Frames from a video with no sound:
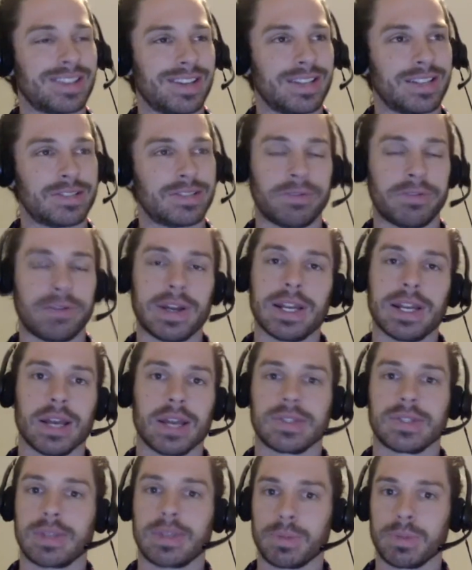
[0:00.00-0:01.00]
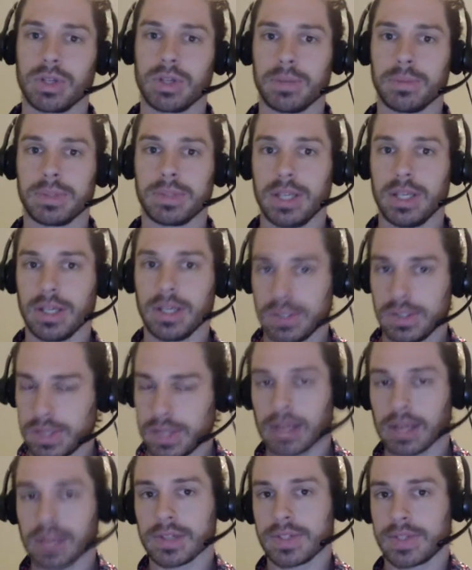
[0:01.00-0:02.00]
it's funny how sometimes the
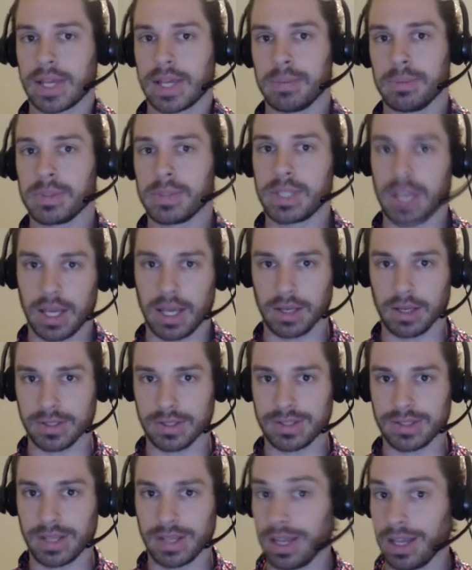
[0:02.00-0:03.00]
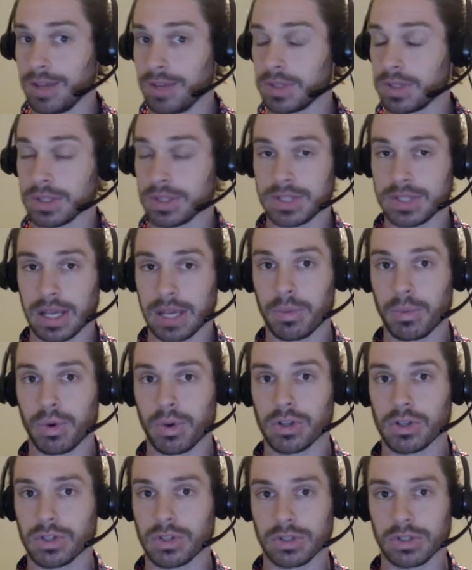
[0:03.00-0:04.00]
exact same text, even the same
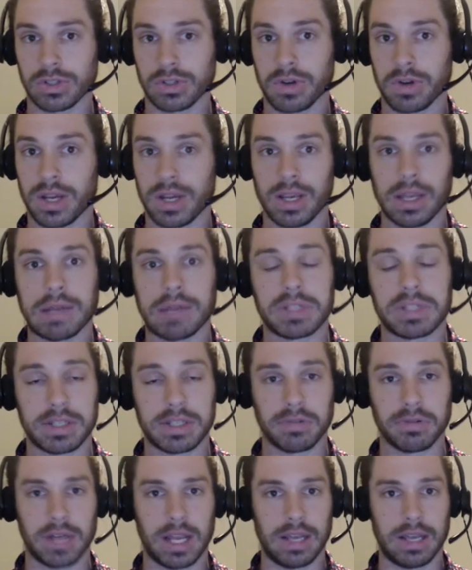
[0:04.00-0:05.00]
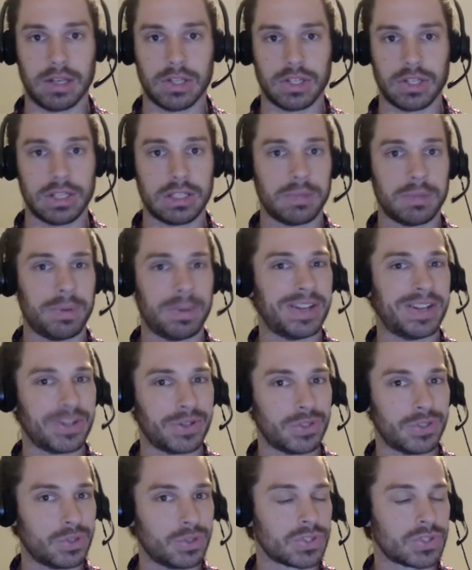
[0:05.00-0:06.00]
words on a screen, can have a different energy depending
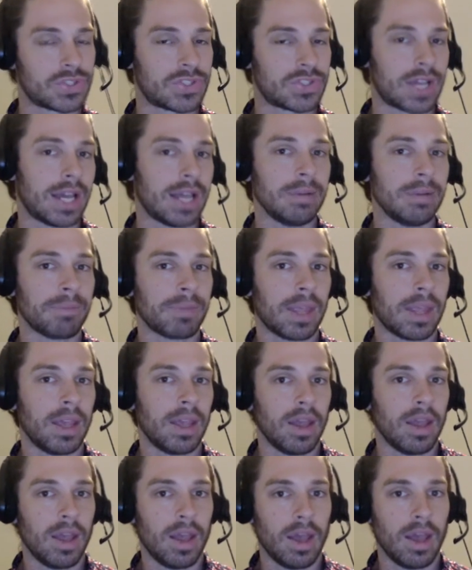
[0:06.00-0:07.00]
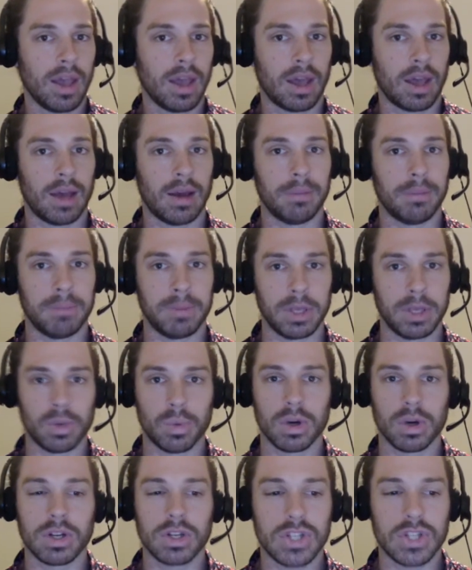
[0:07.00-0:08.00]
on your state. But you
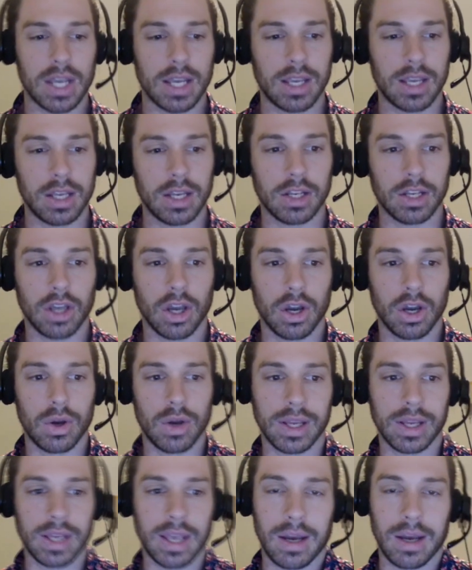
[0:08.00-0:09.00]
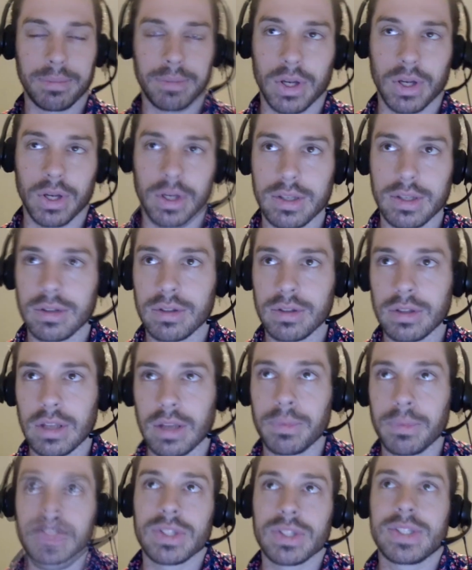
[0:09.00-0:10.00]
want to check in and go, okay, I'm not
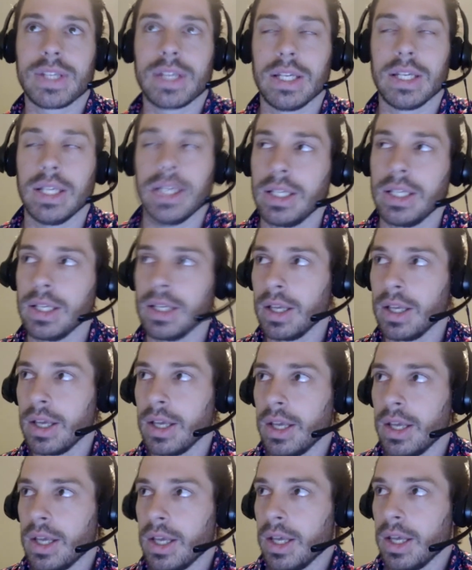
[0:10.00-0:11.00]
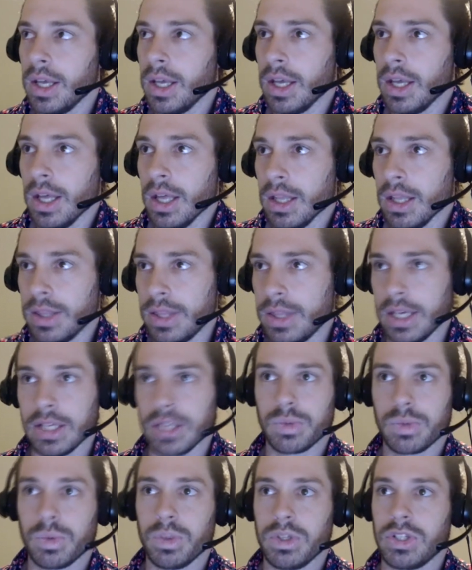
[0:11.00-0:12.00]
sending
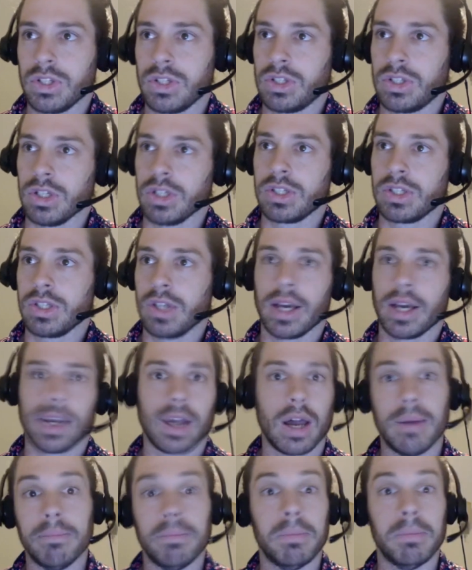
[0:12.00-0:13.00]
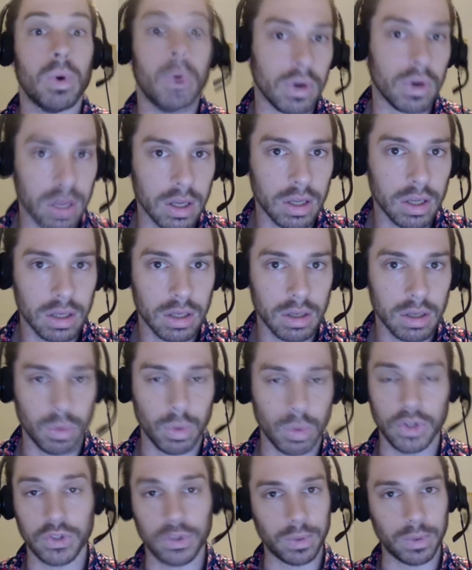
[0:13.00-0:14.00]
things which is just like, I'm bored,
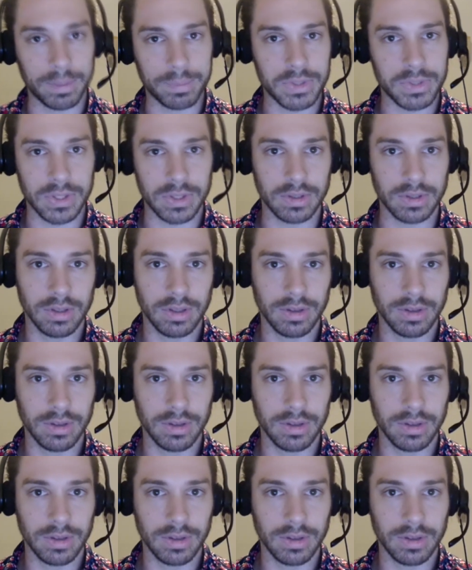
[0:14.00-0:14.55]
what you up to.